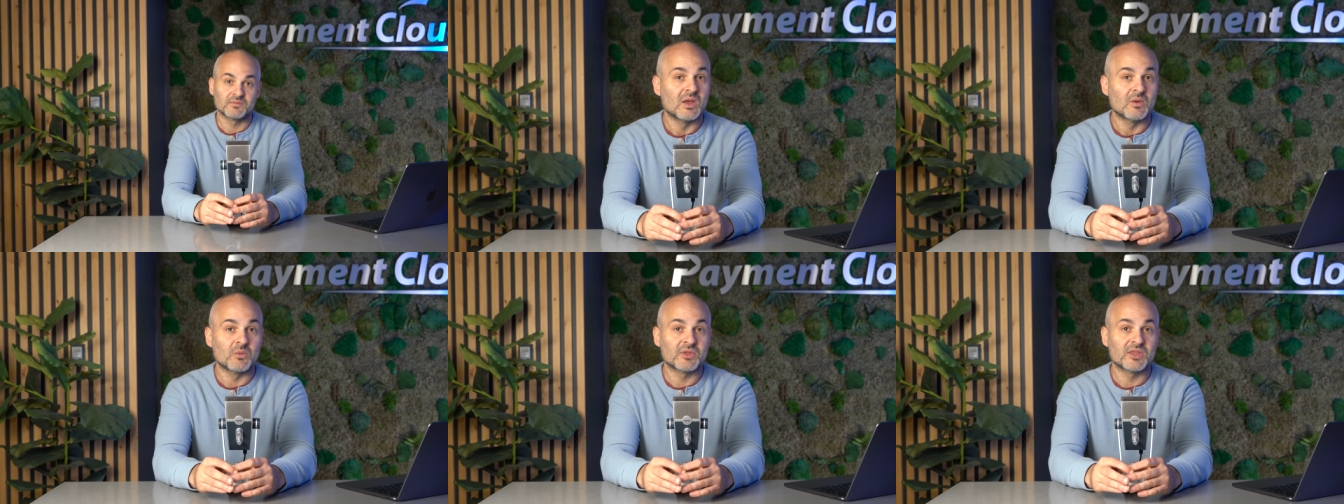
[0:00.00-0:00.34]

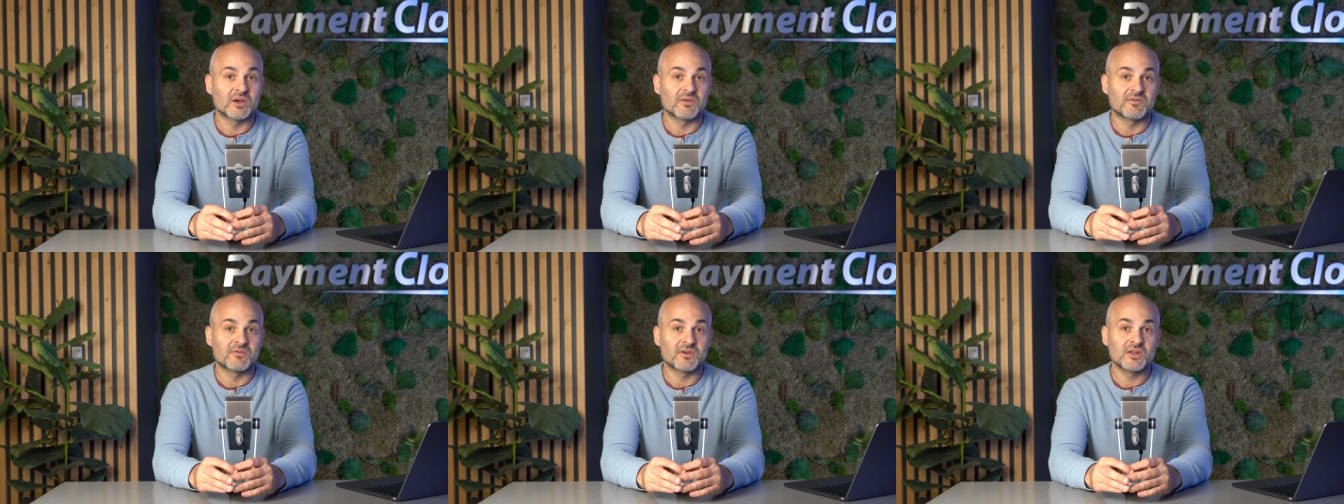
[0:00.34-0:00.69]
And
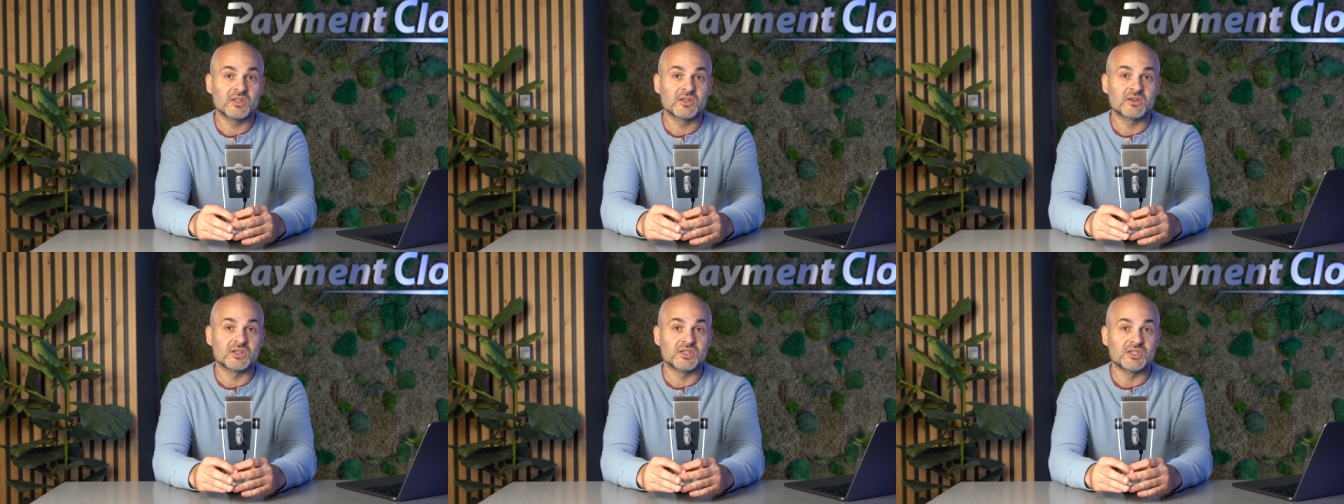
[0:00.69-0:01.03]
without
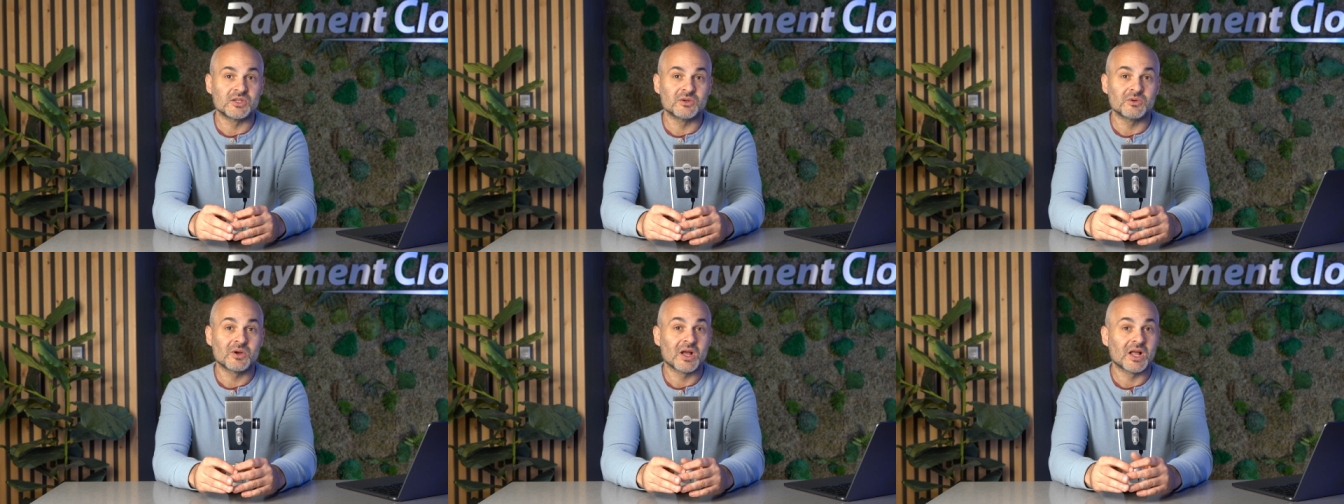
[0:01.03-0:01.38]
further
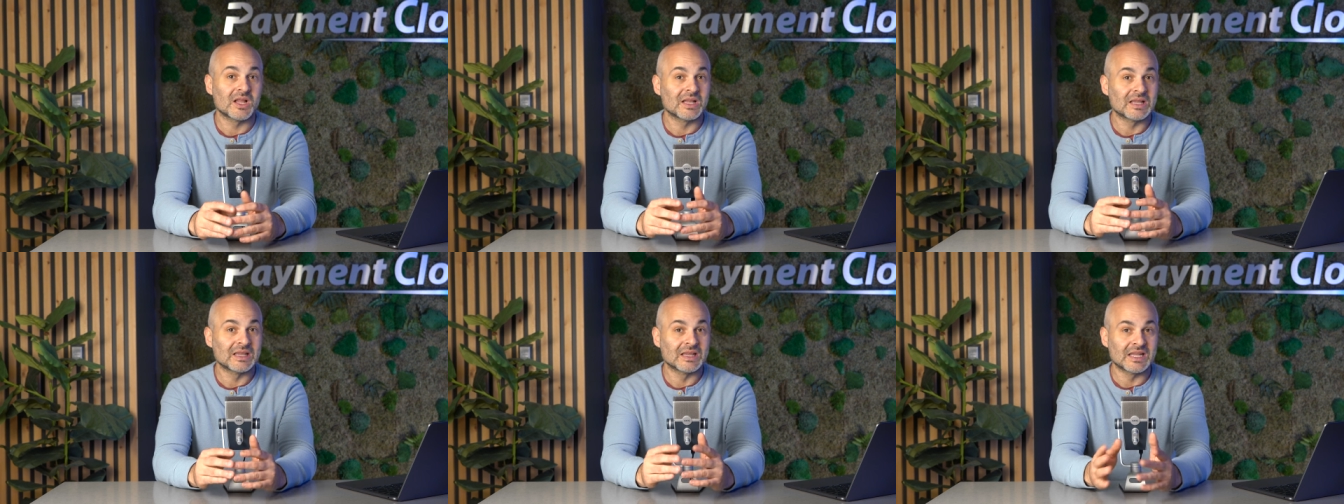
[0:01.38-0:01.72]
ado,
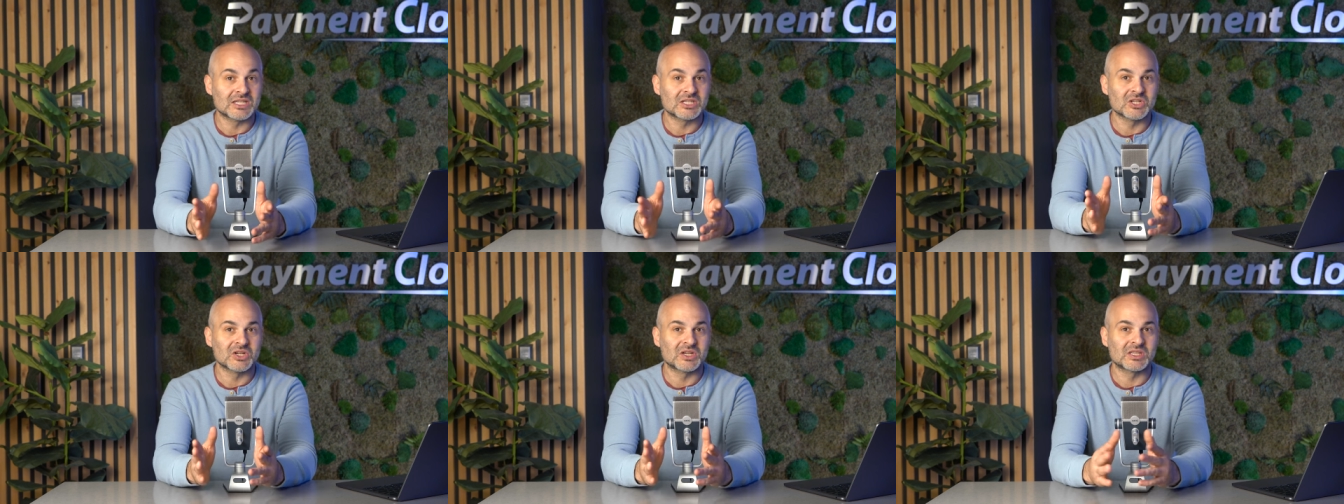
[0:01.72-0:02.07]

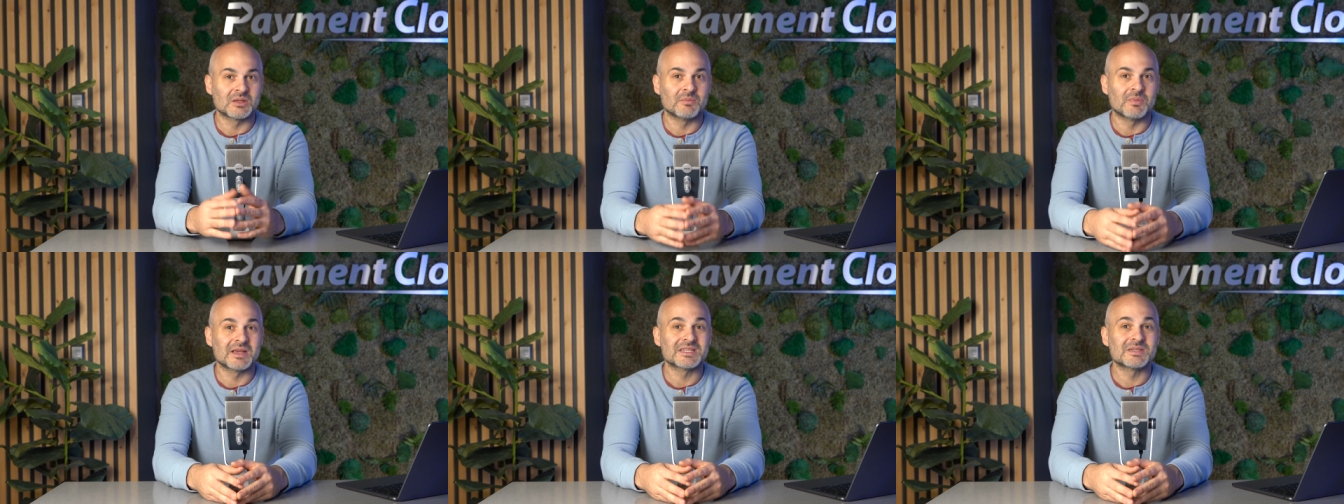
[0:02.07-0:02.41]
let's look at the
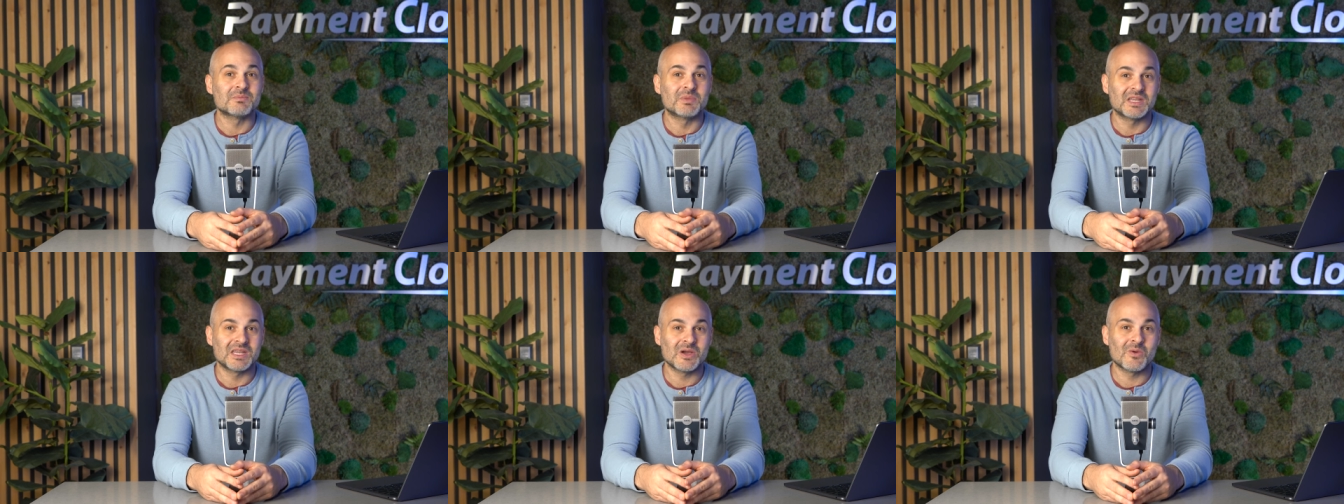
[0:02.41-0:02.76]
best
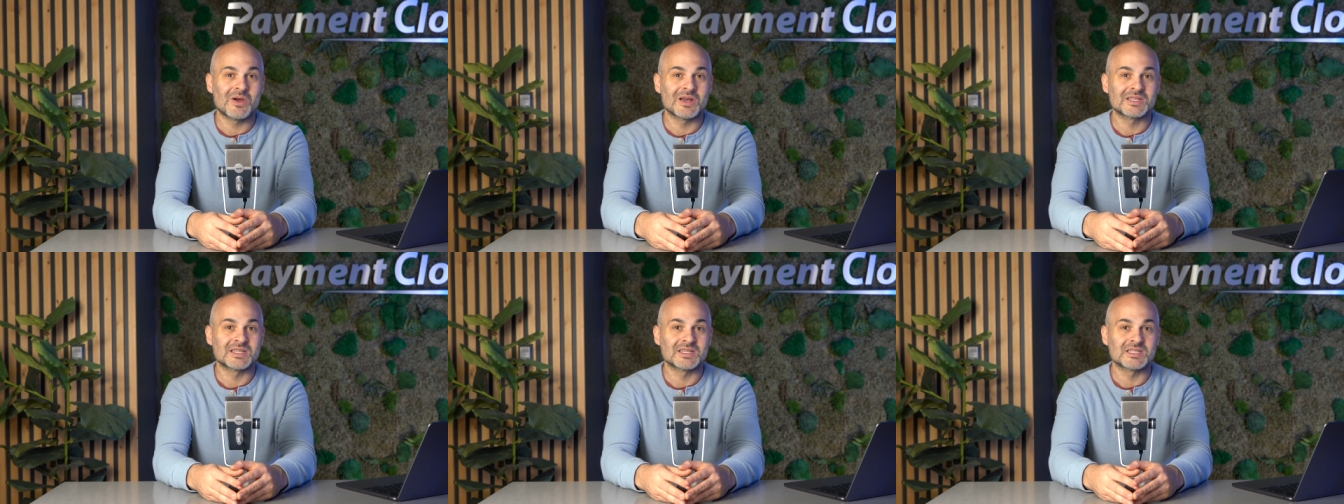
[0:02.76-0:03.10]

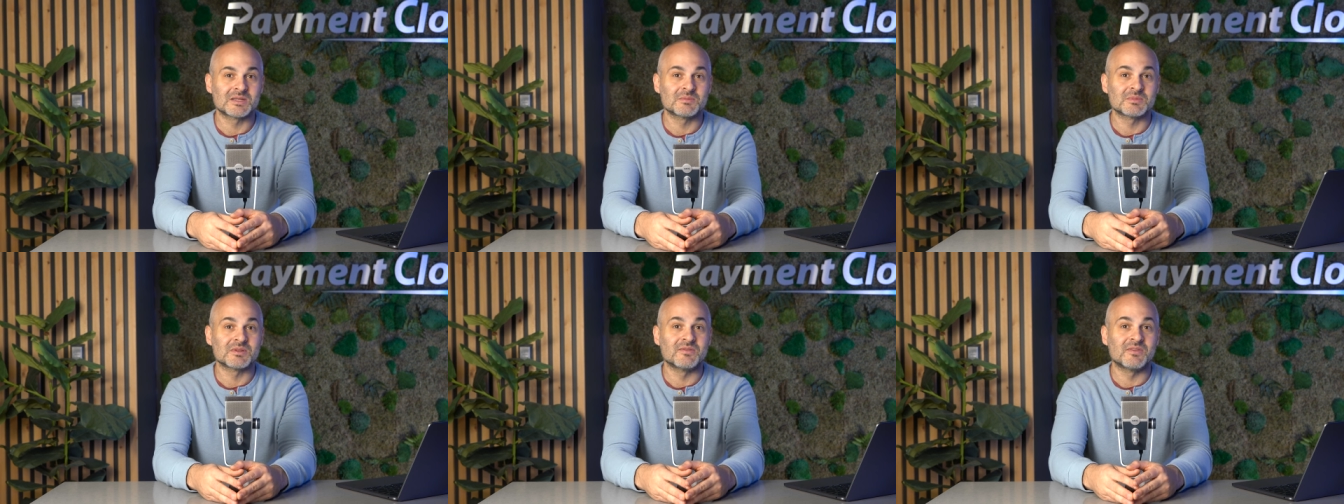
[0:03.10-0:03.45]
POS
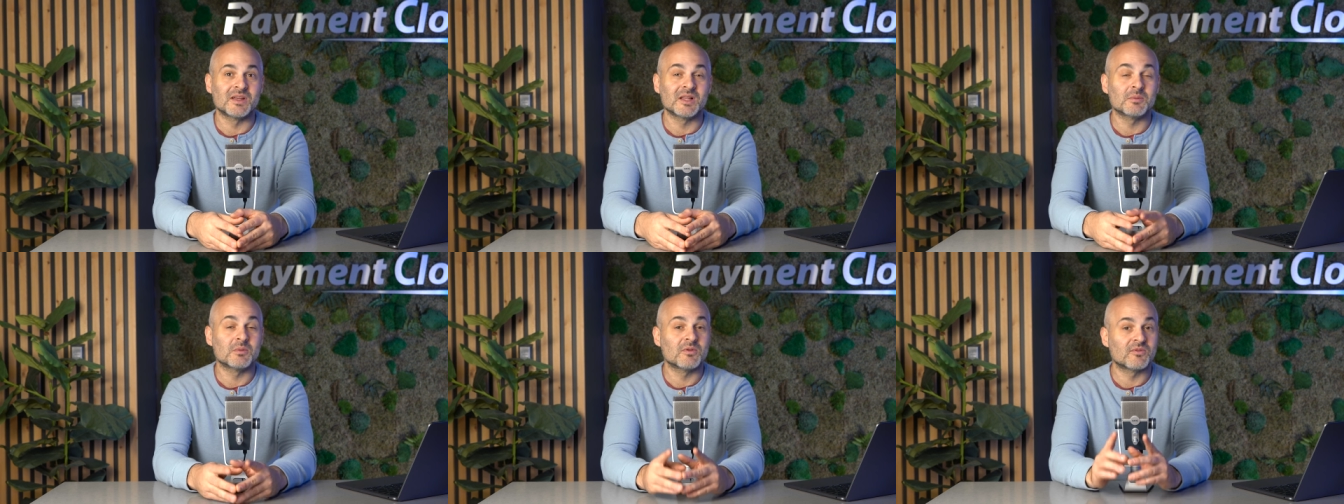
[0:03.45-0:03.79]
systems
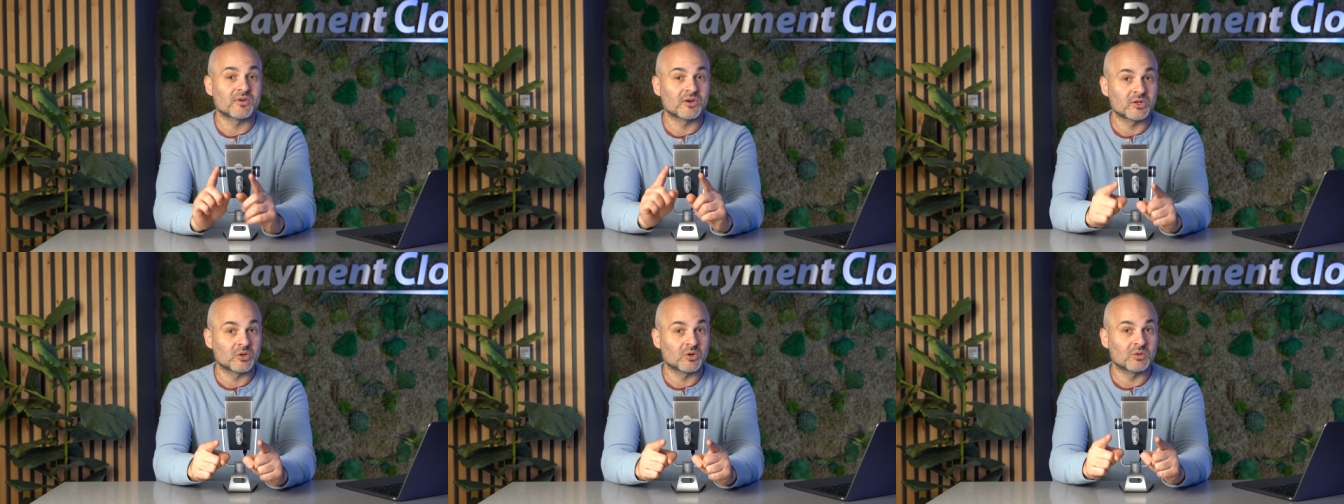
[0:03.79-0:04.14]
available
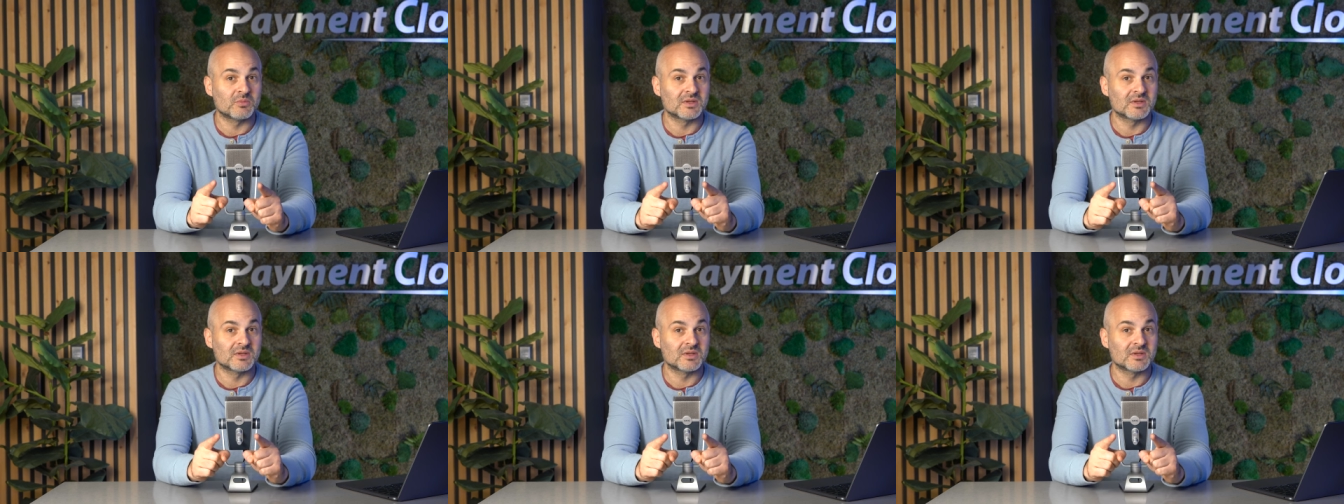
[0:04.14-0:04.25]
for your